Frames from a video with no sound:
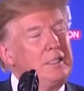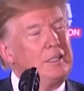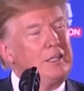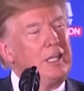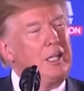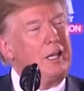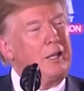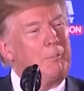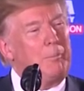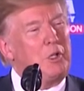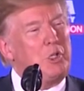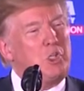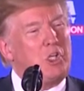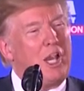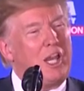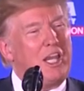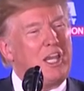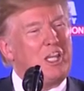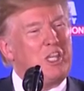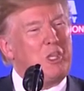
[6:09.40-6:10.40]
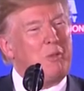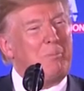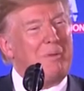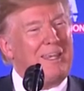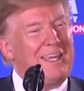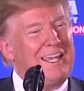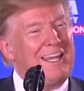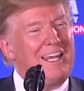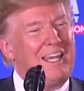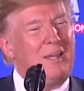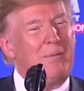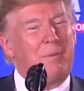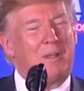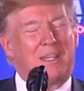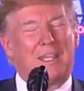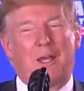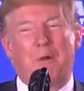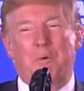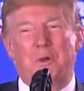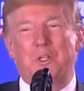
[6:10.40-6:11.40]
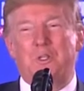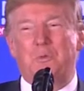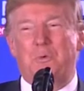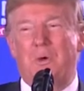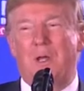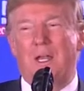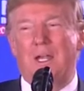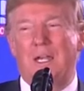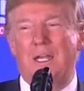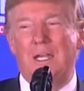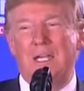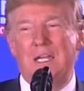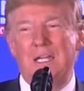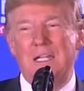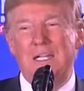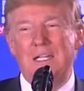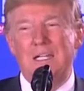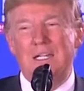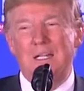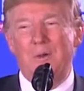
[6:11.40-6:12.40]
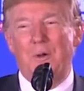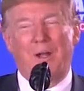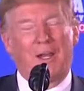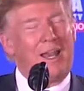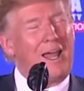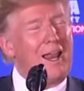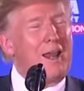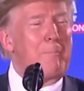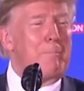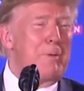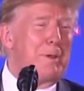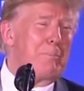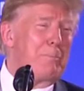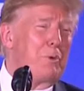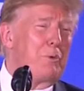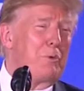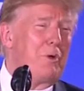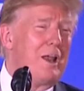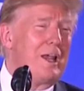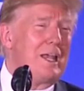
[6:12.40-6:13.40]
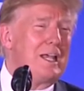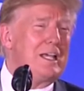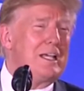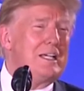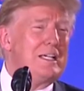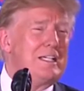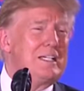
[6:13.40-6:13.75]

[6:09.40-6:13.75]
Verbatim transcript: was a little bit shaky at the beginning, but that was when there were a lot of people running.